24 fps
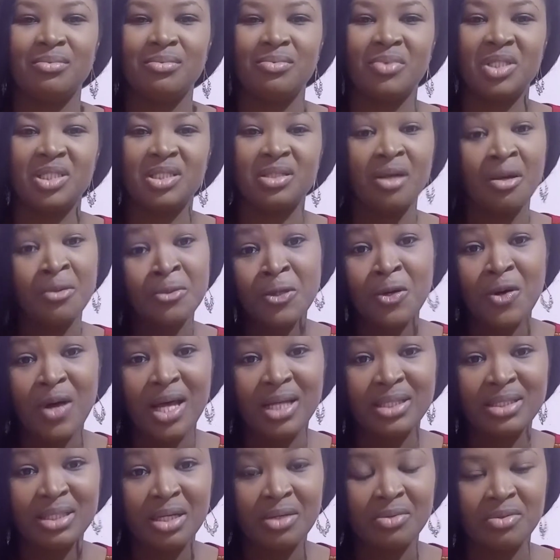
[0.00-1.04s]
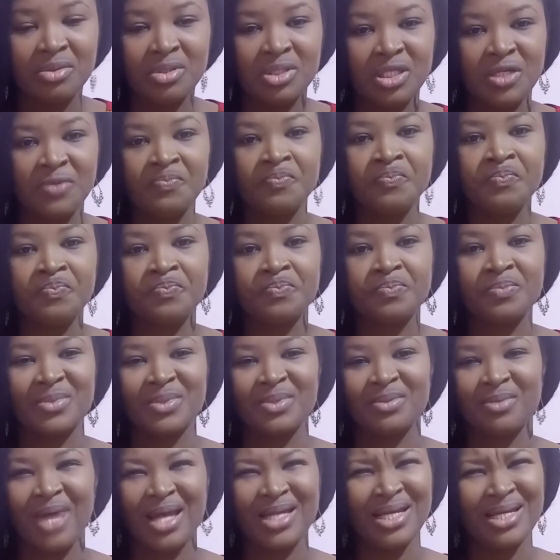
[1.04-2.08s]
with camphor and kerosene,
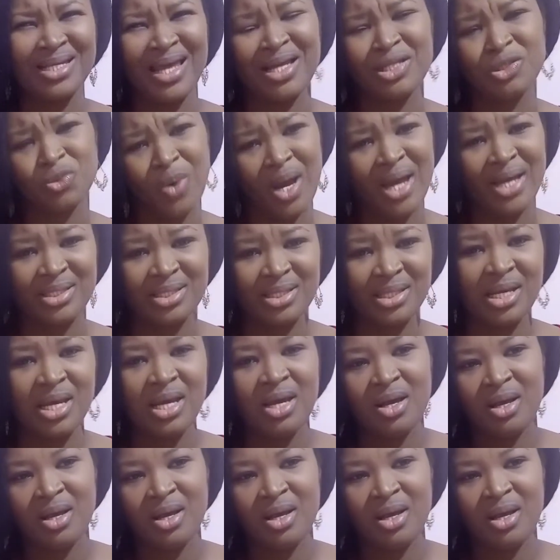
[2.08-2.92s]
I think like twice.